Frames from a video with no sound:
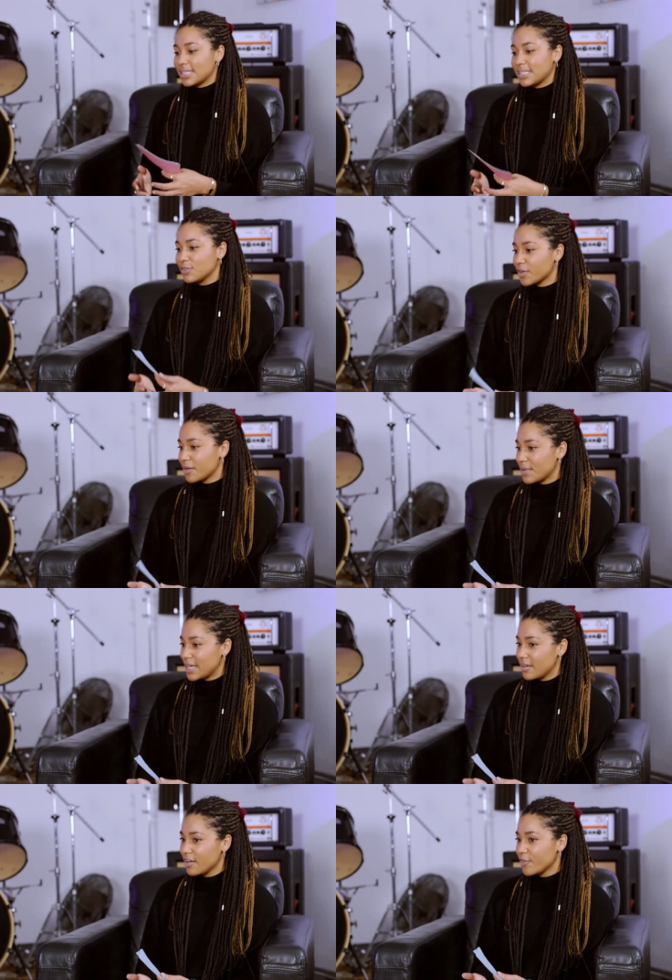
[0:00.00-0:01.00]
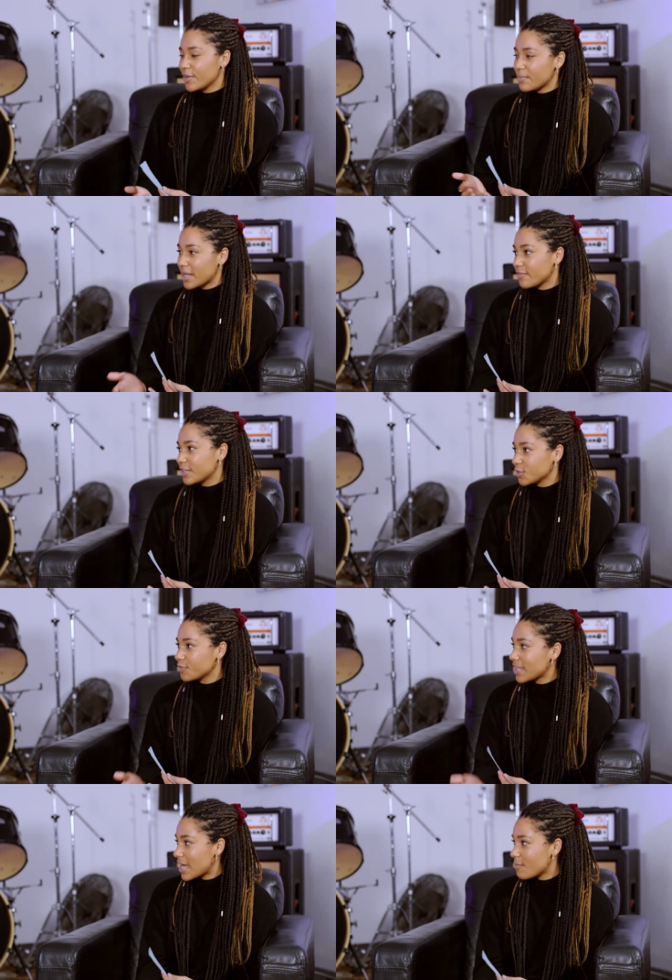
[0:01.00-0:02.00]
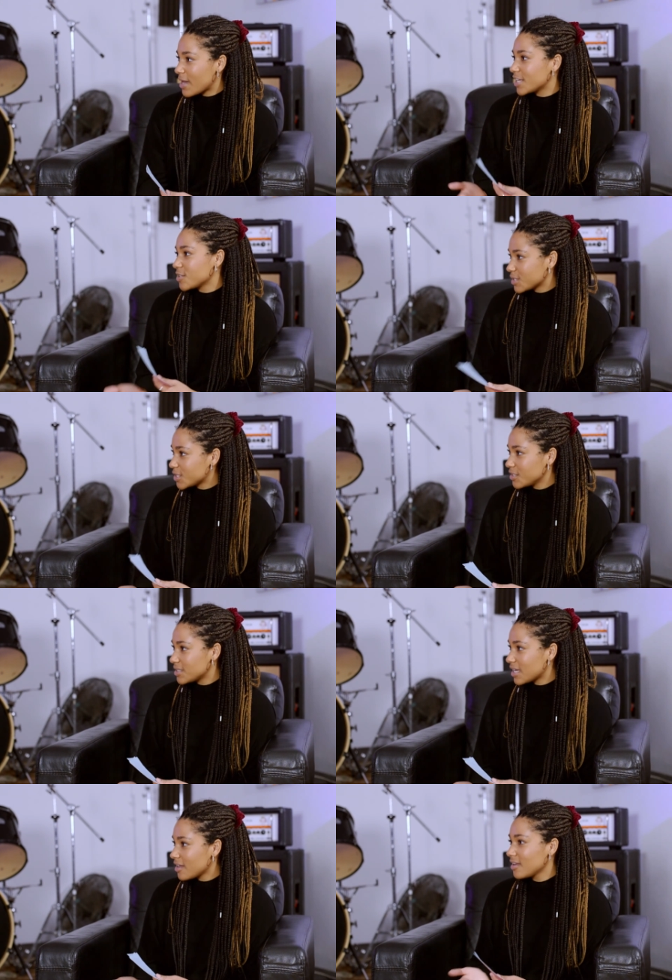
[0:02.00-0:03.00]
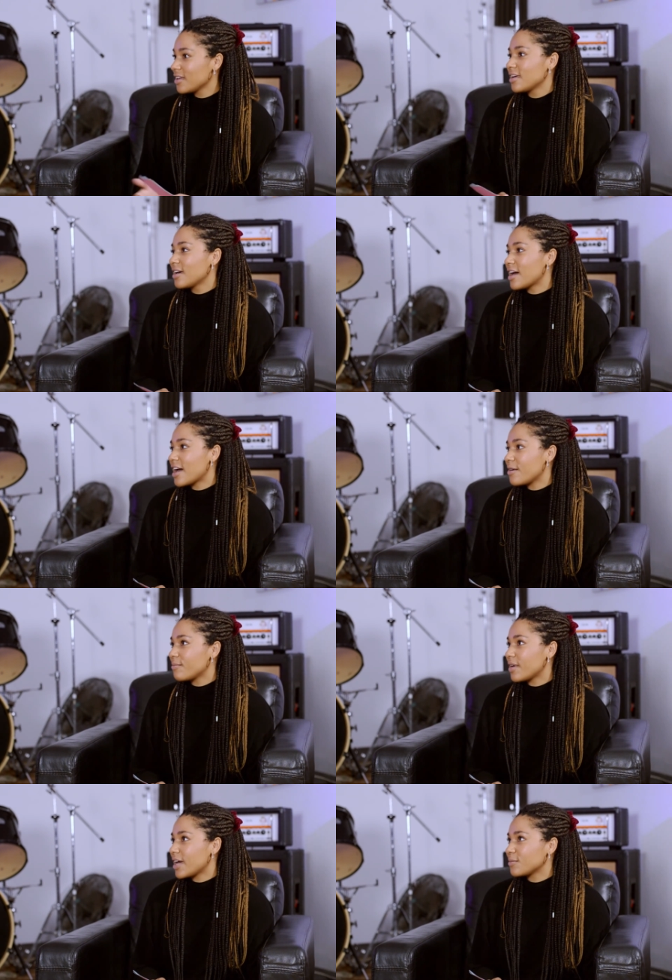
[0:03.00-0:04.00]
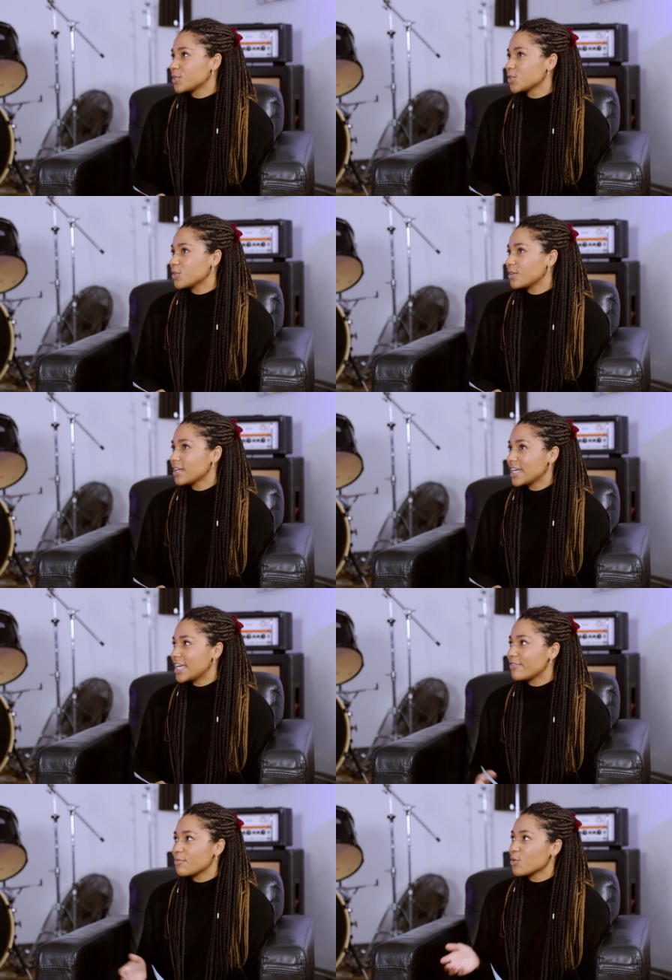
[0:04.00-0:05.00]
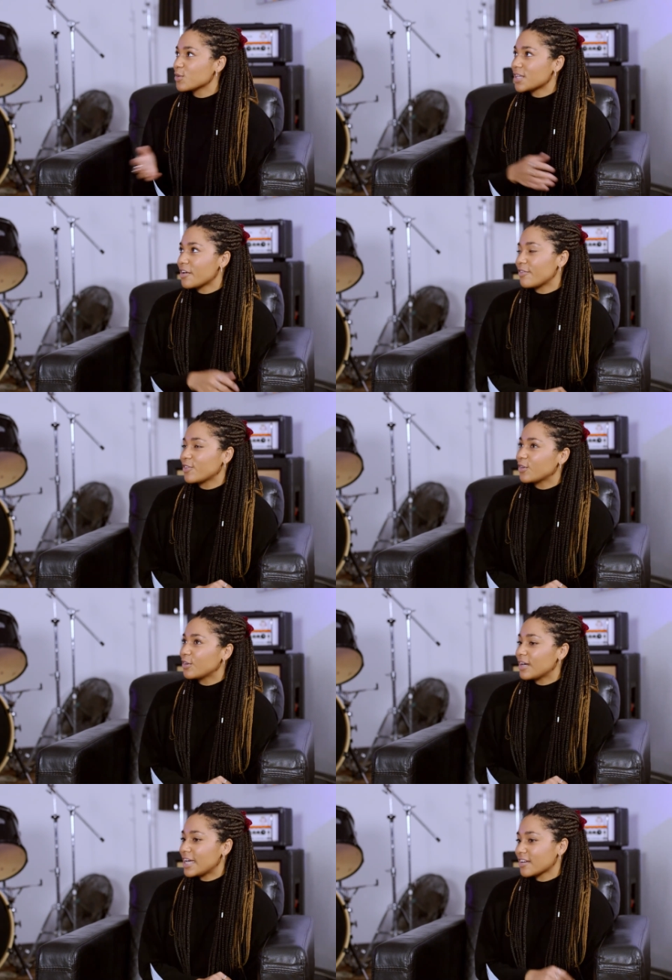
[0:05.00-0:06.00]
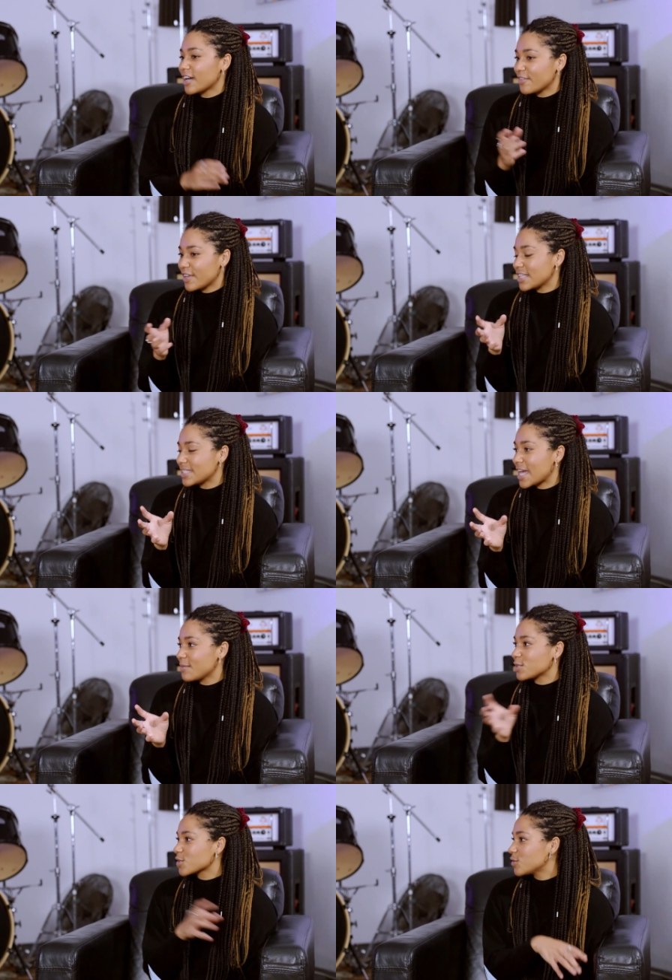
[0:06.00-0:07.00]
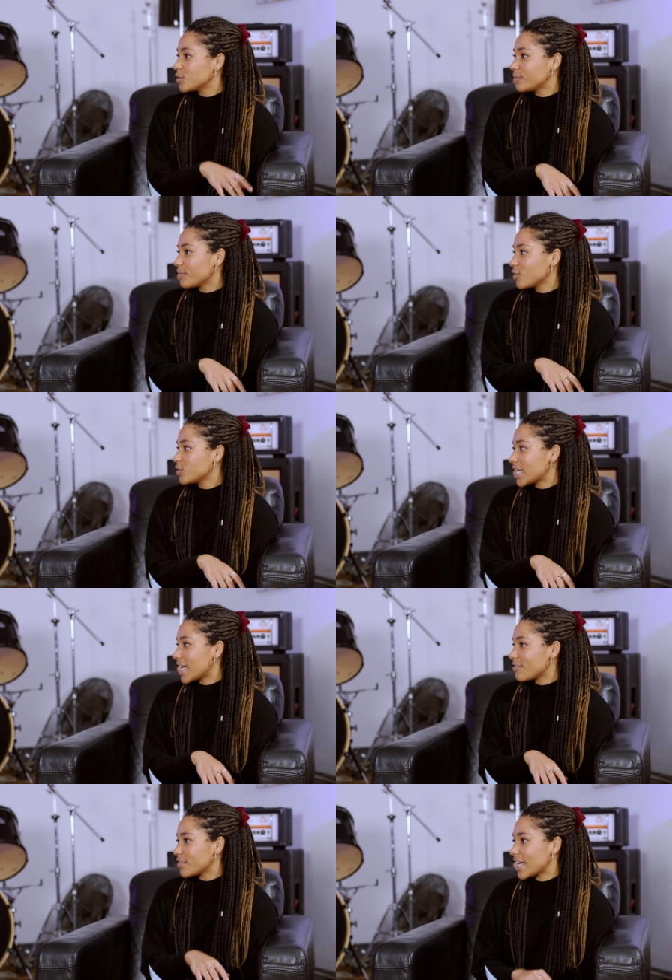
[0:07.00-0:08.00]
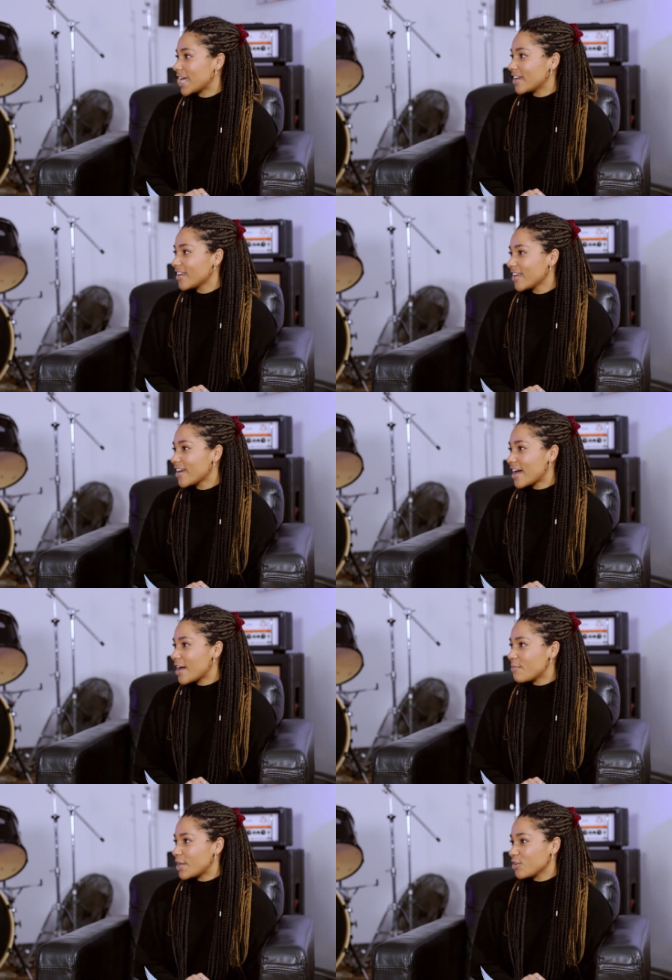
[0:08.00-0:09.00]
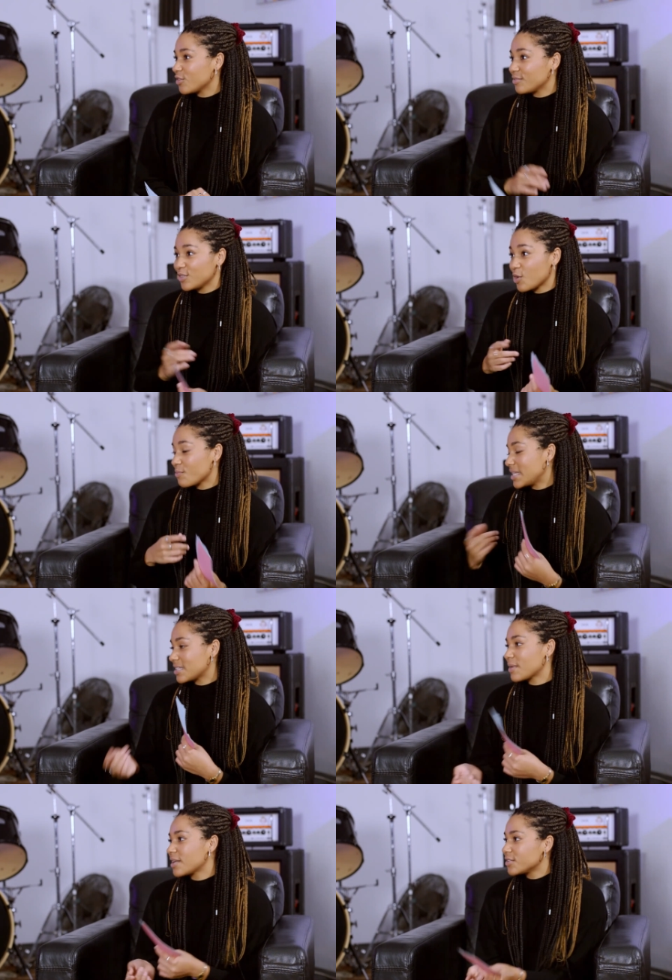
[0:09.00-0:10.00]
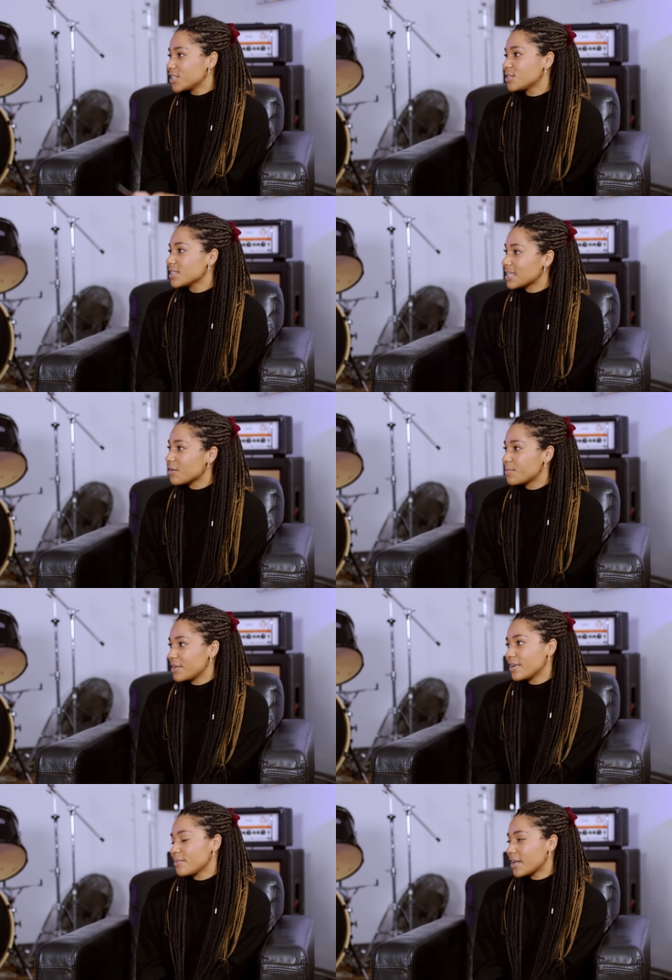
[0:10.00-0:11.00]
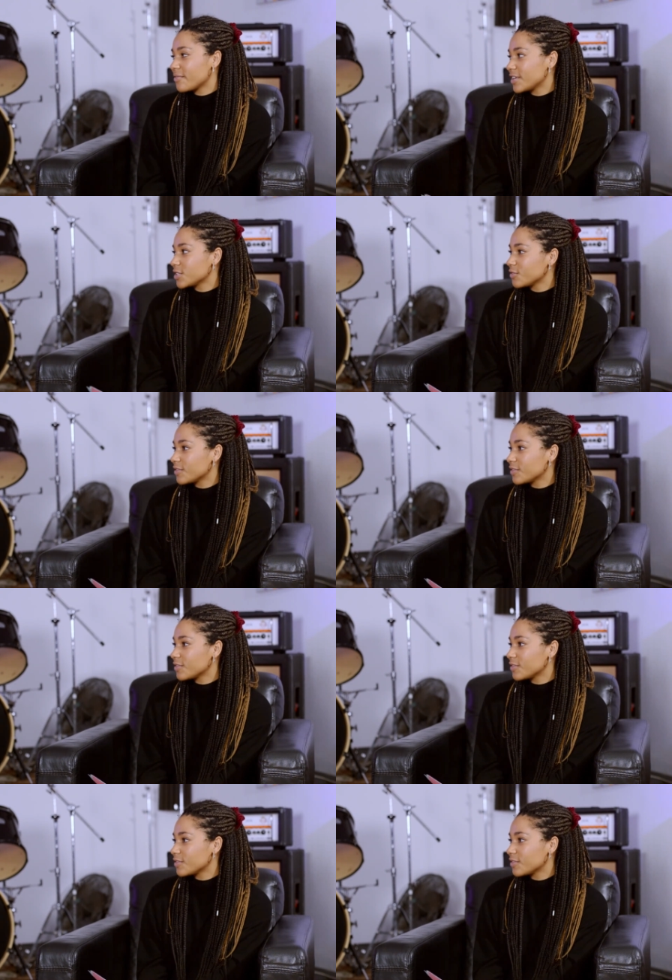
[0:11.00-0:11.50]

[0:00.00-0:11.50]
still going to be really beneficial for them and you as a tutor. And I'm sure even more so if you're kind of in the same school all day, every day, and you're not meeting many tutors, that would be really beneficial for